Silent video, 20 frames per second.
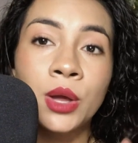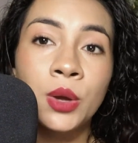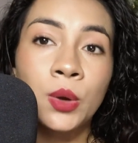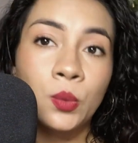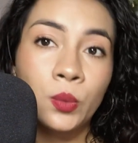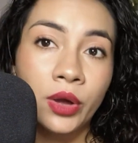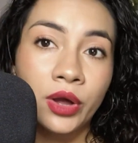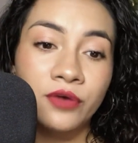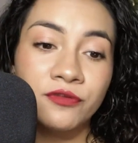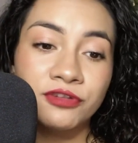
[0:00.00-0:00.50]

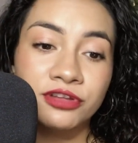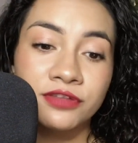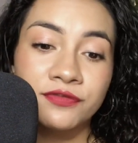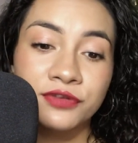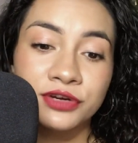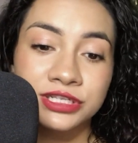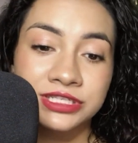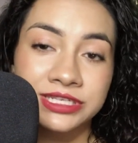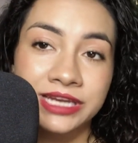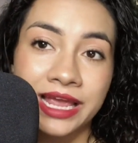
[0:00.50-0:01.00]
Well, for the
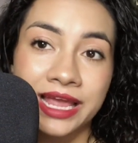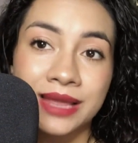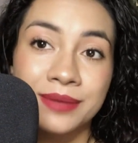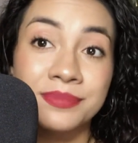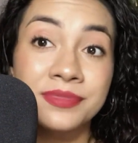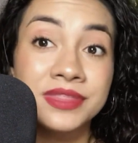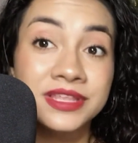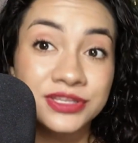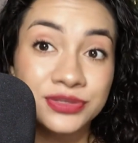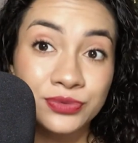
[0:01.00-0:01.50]
first time,
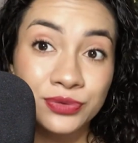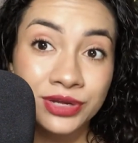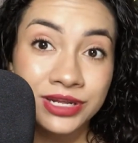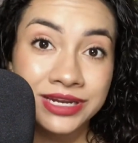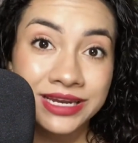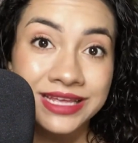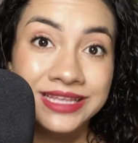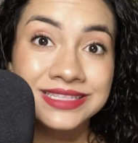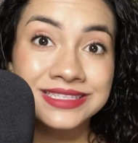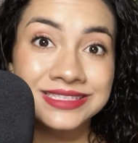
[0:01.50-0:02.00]
this one
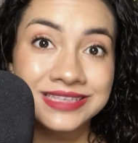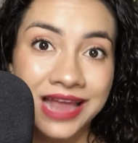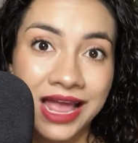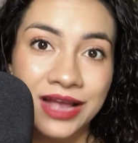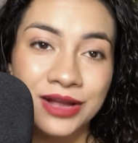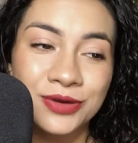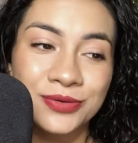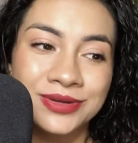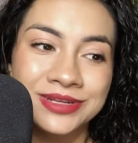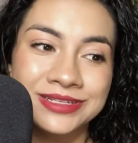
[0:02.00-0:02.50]
is not
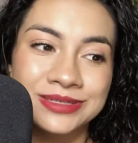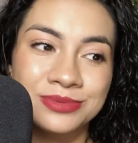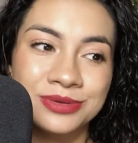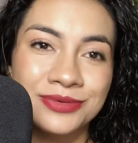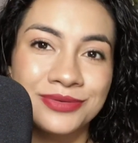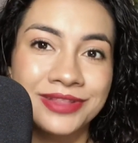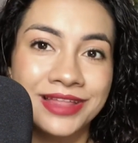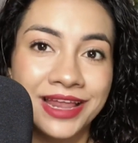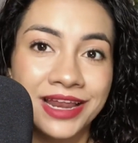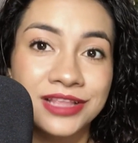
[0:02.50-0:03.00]
going to be
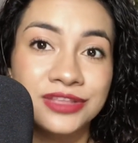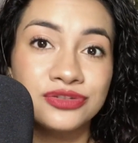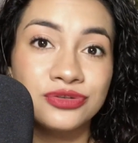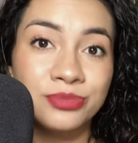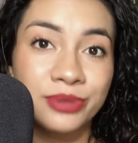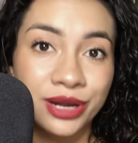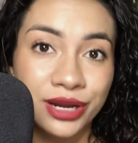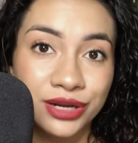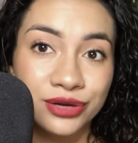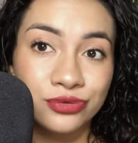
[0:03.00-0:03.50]
related to
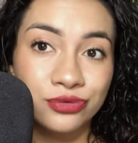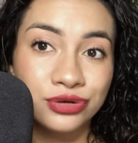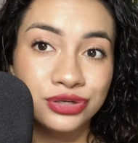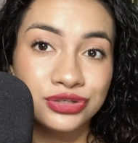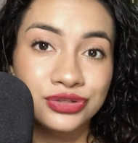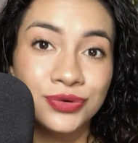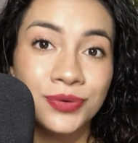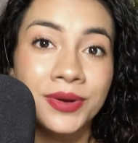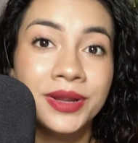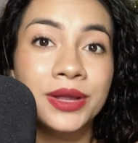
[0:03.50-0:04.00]
American Horror
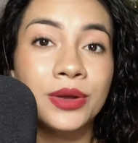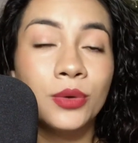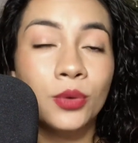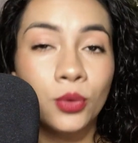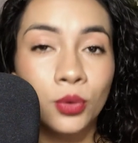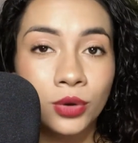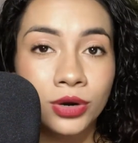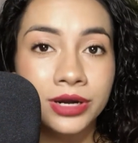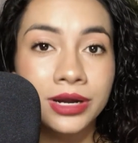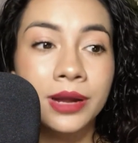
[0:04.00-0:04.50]
Story
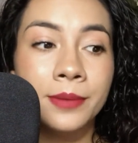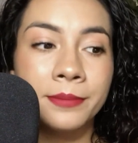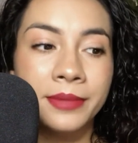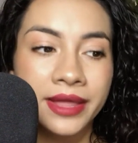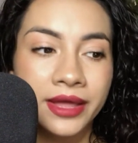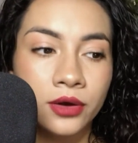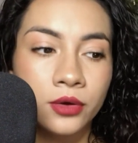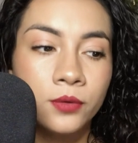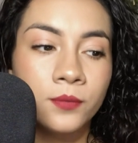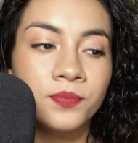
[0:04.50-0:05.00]
or a
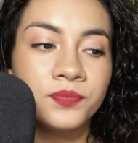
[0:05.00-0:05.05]
male.